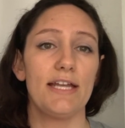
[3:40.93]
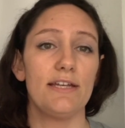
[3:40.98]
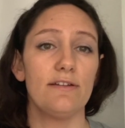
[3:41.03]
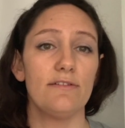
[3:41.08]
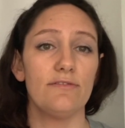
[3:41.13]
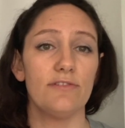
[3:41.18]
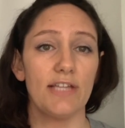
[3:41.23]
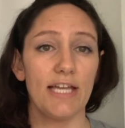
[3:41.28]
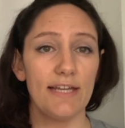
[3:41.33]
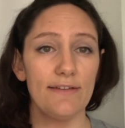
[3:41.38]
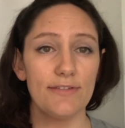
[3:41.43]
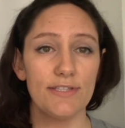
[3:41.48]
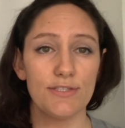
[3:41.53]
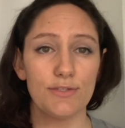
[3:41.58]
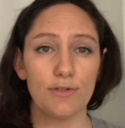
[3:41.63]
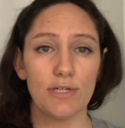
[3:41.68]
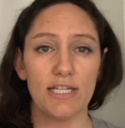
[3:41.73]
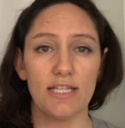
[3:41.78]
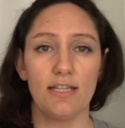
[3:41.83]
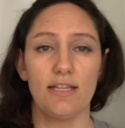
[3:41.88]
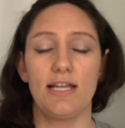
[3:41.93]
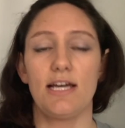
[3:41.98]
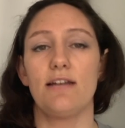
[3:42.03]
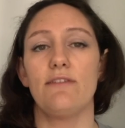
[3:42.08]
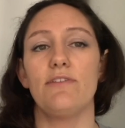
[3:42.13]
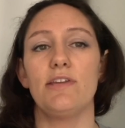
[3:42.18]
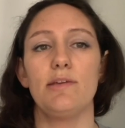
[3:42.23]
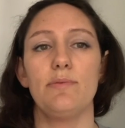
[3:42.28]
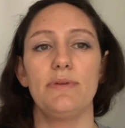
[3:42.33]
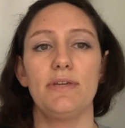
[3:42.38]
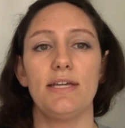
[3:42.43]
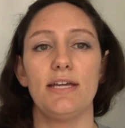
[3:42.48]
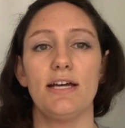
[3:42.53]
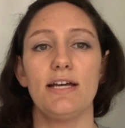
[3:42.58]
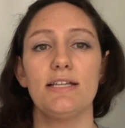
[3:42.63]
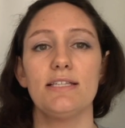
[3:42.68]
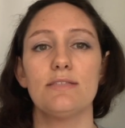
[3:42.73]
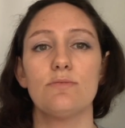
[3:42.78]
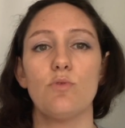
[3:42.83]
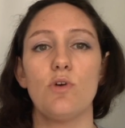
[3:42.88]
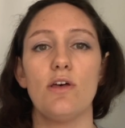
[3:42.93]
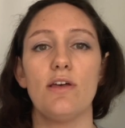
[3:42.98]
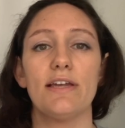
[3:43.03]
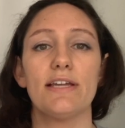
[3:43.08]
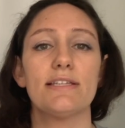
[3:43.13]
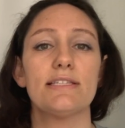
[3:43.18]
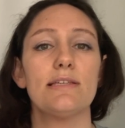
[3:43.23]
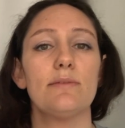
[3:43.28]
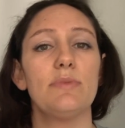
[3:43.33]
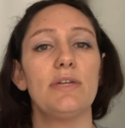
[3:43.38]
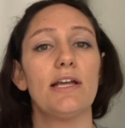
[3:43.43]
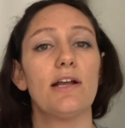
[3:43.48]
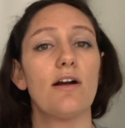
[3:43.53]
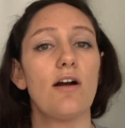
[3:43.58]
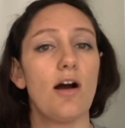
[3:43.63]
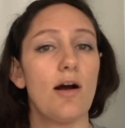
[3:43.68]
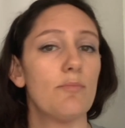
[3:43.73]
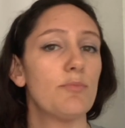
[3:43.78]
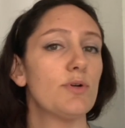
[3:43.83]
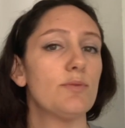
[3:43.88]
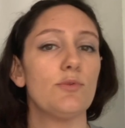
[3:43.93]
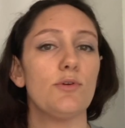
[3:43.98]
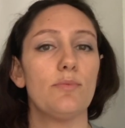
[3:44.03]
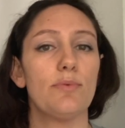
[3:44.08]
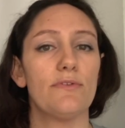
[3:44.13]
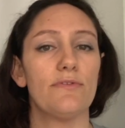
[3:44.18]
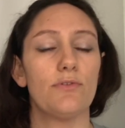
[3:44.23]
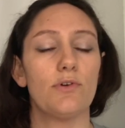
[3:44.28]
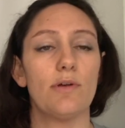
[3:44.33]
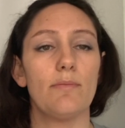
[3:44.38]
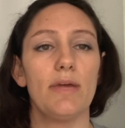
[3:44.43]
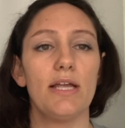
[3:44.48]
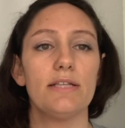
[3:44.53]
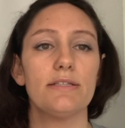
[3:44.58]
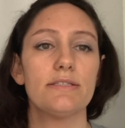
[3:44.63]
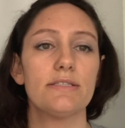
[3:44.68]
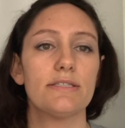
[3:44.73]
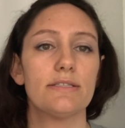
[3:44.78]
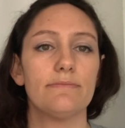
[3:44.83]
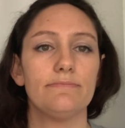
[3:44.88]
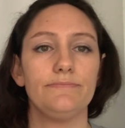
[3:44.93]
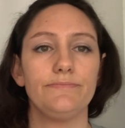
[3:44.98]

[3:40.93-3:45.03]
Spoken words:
end-of-life story than that of EPS while exhibiting comparable performance.